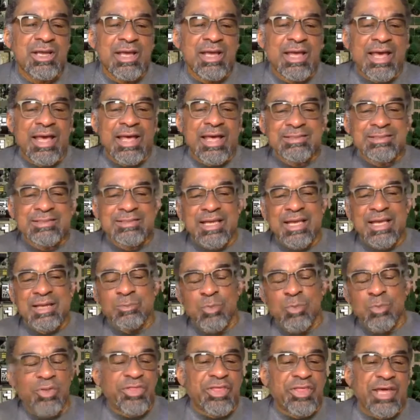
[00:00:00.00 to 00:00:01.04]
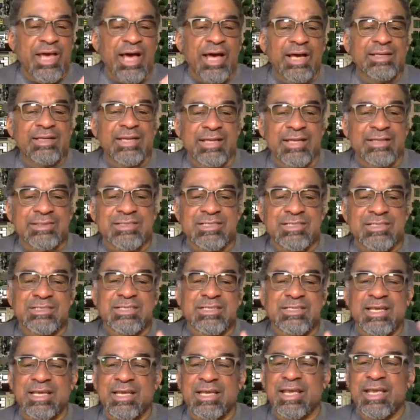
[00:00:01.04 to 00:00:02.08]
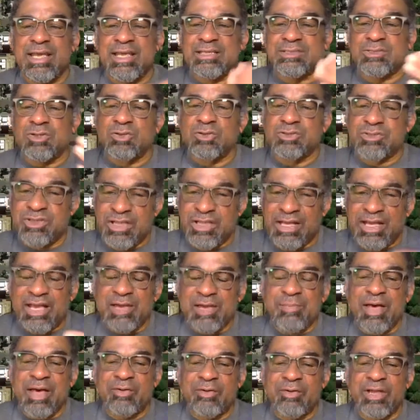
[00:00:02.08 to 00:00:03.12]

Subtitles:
And one thing I'd like to see is, or think about,